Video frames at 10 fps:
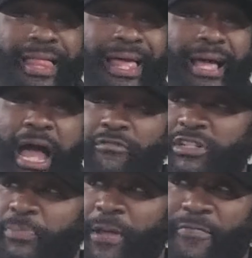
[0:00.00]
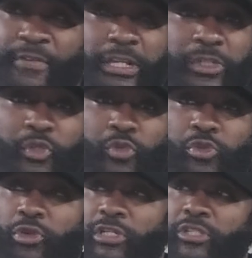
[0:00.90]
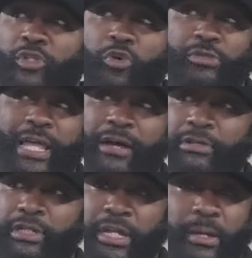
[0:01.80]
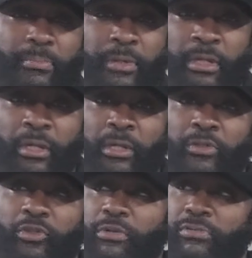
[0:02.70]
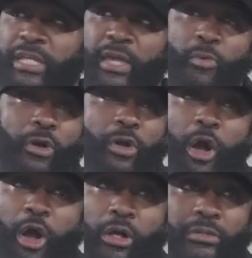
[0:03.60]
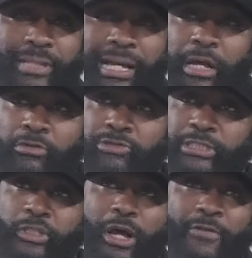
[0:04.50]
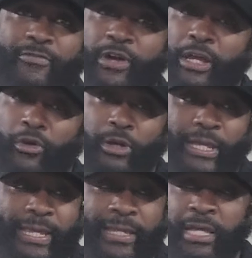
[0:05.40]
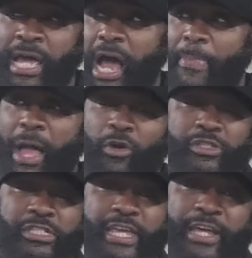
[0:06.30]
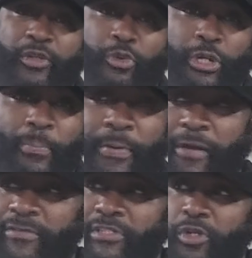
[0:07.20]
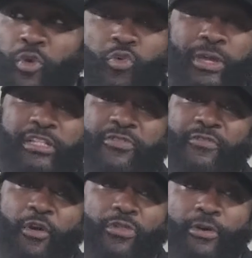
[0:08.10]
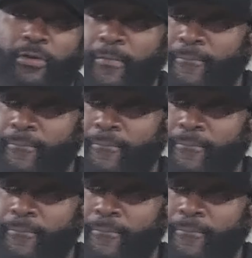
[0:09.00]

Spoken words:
Like I respect Philly too, so this is no down to them. You know what I'm saying? Work hard. I don't really know how far y'all gonna get. I'm not gonna sit here and do the comparison of who gets further.